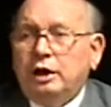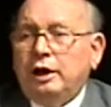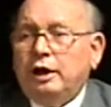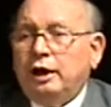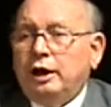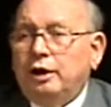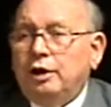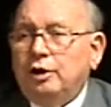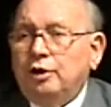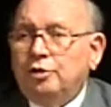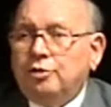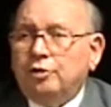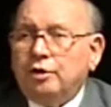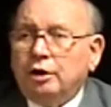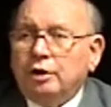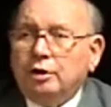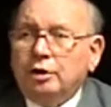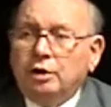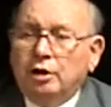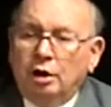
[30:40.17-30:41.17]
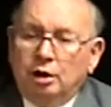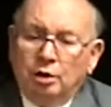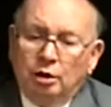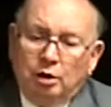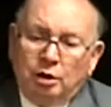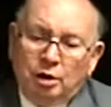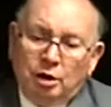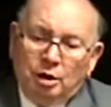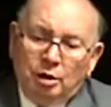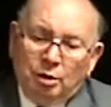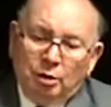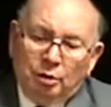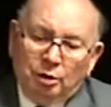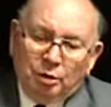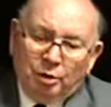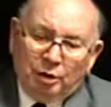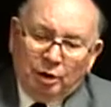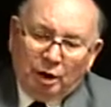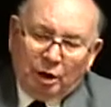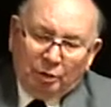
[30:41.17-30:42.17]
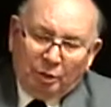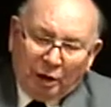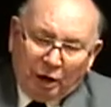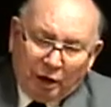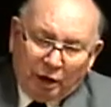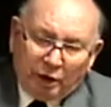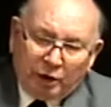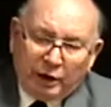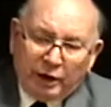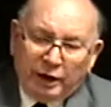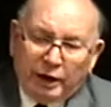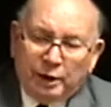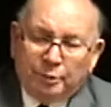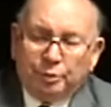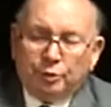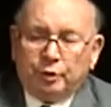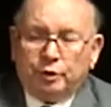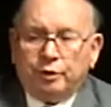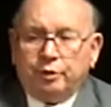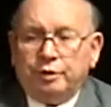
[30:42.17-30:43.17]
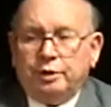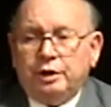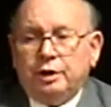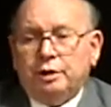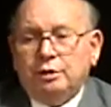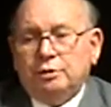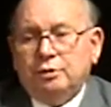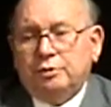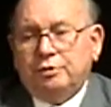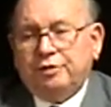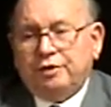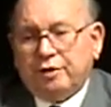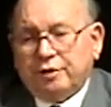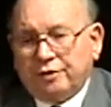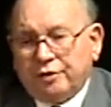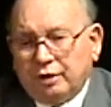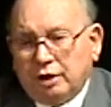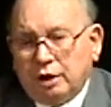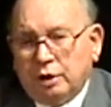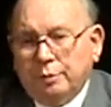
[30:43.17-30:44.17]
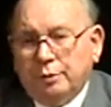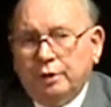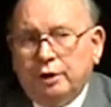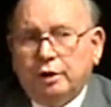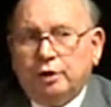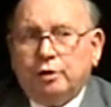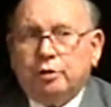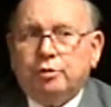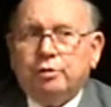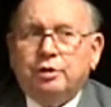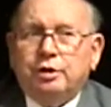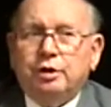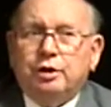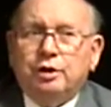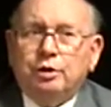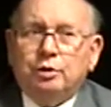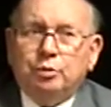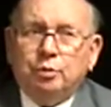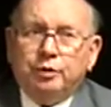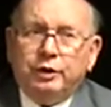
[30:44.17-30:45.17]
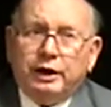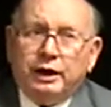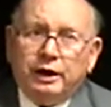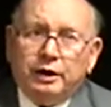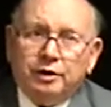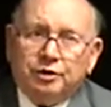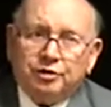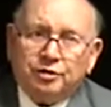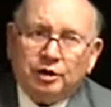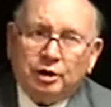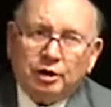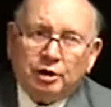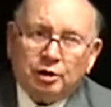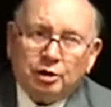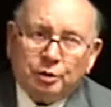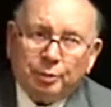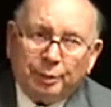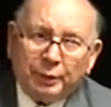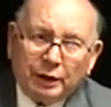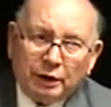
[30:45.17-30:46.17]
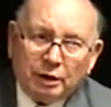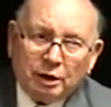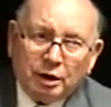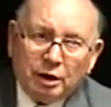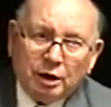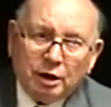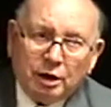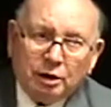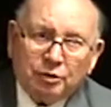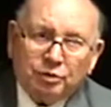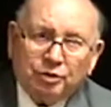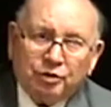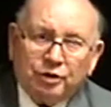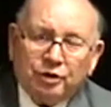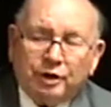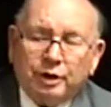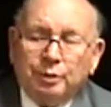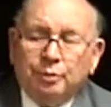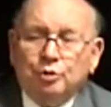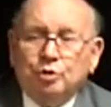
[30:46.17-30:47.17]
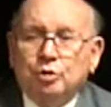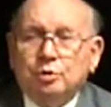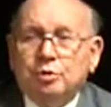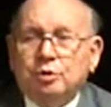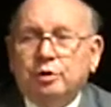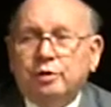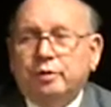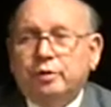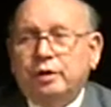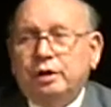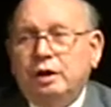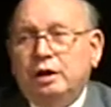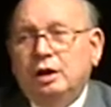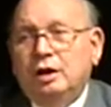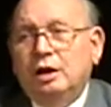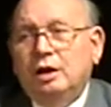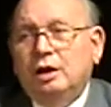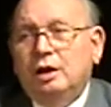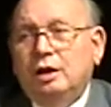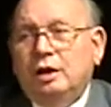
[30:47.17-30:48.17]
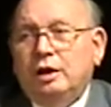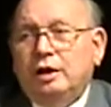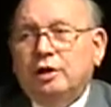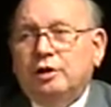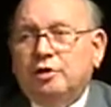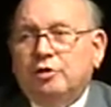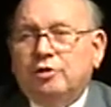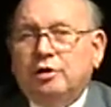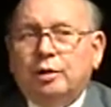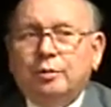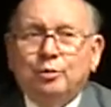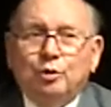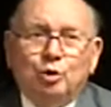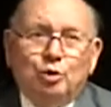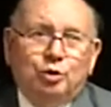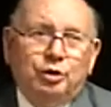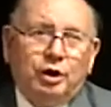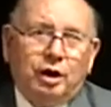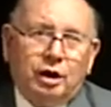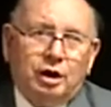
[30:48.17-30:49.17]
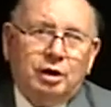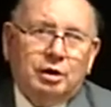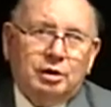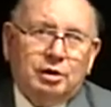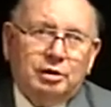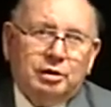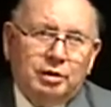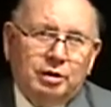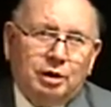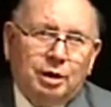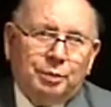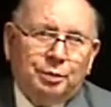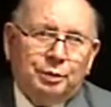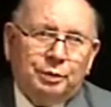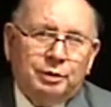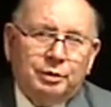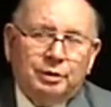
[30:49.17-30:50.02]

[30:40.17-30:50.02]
And he said, our camp agreed, 5th Army agreed, we had to send it to the Pentagon for them to agree, and some lieutenant up